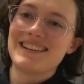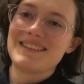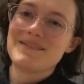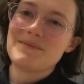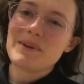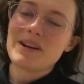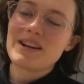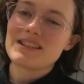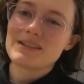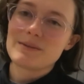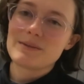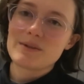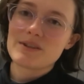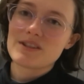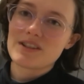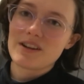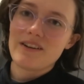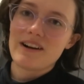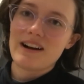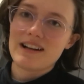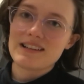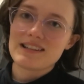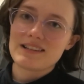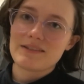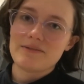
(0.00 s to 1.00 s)
because it was so
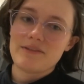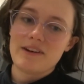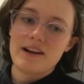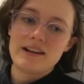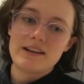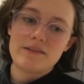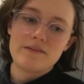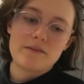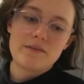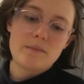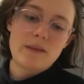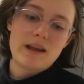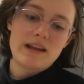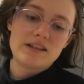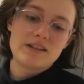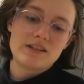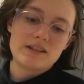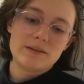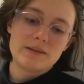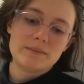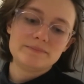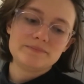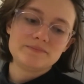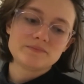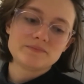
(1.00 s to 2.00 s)
hard to find
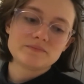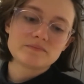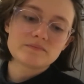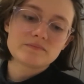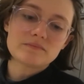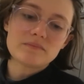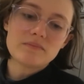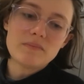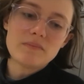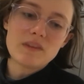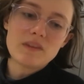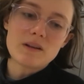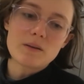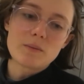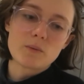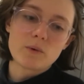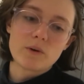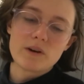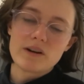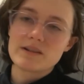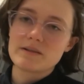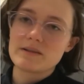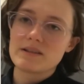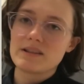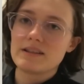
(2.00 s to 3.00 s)
information.
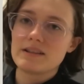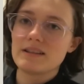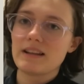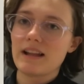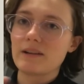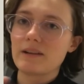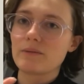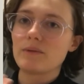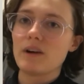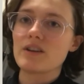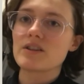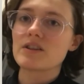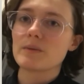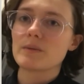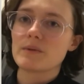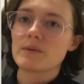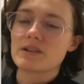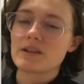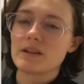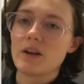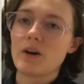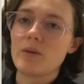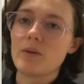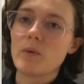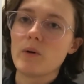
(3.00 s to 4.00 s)
Whereas like Russia was
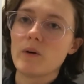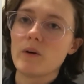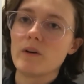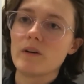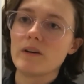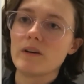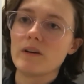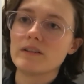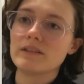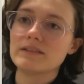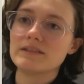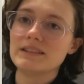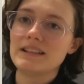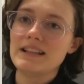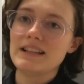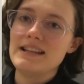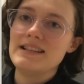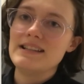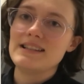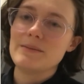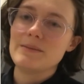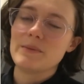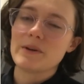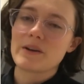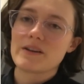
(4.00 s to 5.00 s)
a lot more
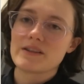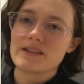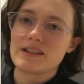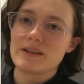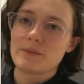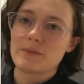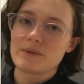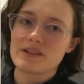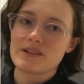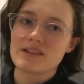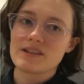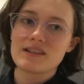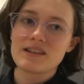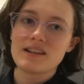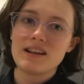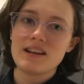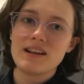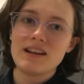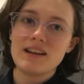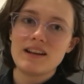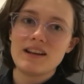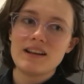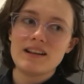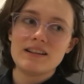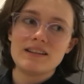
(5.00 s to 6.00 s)
easy because it was,
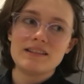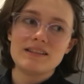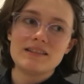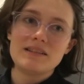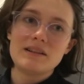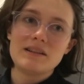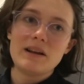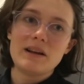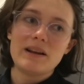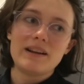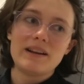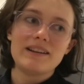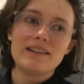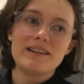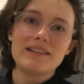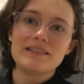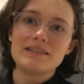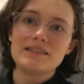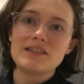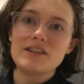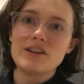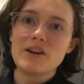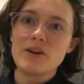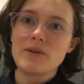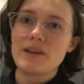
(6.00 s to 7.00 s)

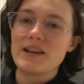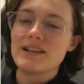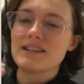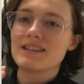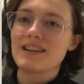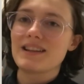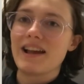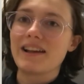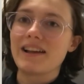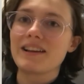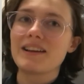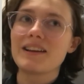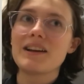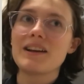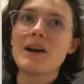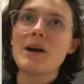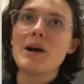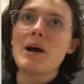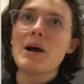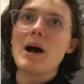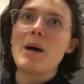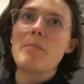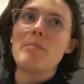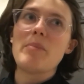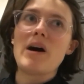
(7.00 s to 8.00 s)
there's like
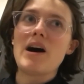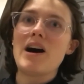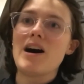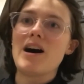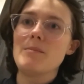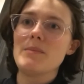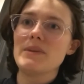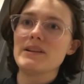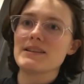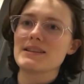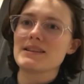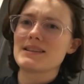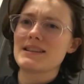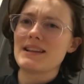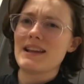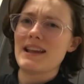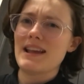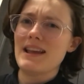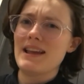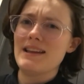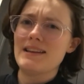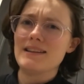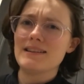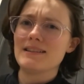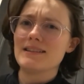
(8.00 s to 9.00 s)
apartments
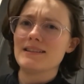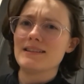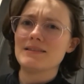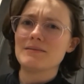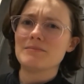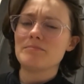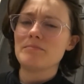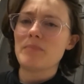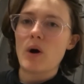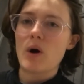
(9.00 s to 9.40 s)
in